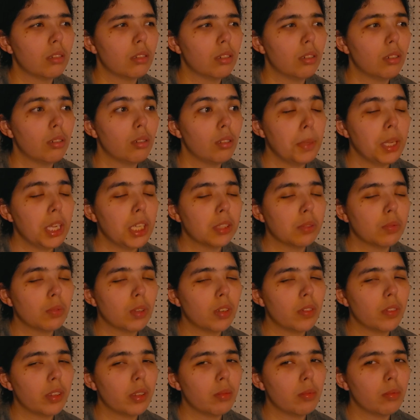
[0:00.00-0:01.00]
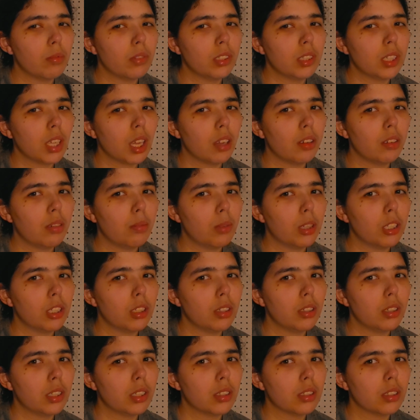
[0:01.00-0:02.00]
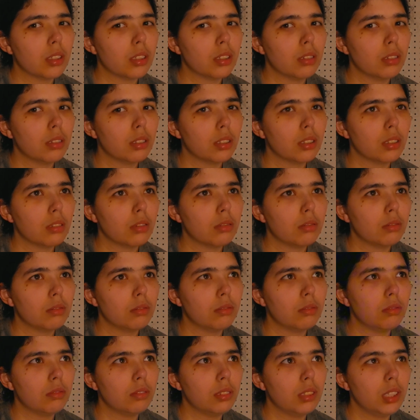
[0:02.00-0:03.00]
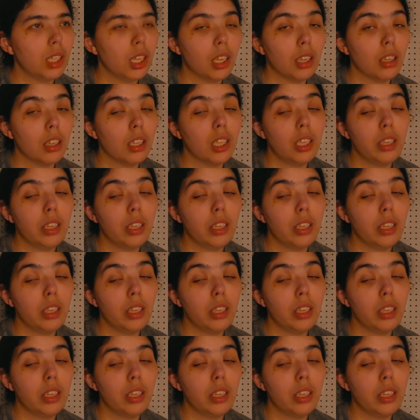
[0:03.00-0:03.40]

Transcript: Well, because one of them was Count of Monte Cristo. So yeah.